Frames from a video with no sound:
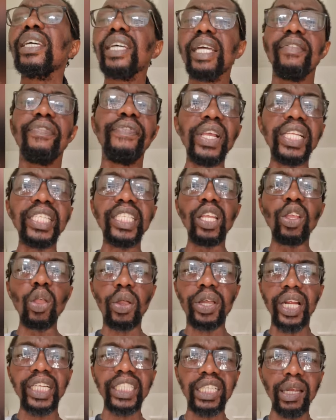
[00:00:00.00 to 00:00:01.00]
fixing your
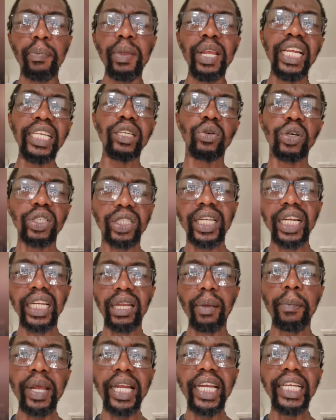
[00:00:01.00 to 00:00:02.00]
credibility. Because
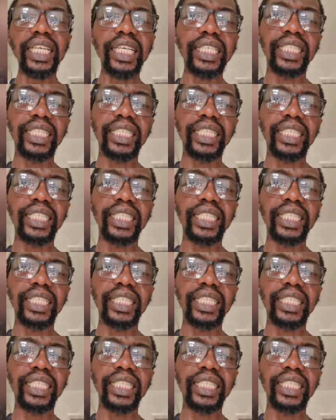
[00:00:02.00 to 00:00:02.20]
credibility